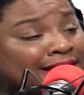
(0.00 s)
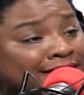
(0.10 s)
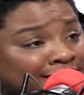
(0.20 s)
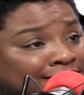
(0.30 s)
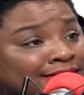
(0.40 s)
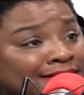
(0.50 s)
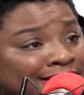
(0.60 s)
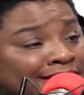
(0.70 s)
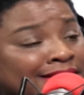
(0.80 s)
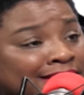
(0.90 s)
Yeah,
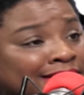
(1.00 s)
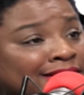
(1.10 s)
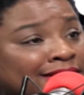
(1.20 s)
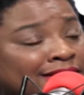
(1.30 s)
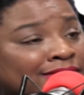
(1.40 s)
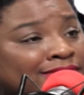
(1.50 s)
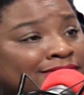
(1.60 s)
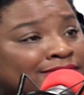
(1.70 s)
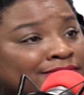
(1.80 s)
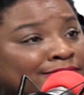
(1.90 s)
exactly. Because,
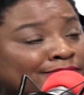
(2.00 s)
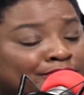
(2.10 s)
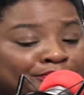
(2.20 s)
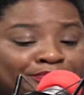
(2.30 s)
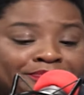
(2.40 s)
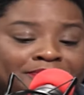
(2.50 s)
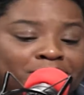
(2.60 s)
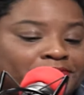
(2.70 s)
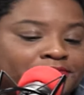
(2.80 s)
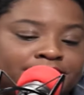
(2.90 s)
to get to where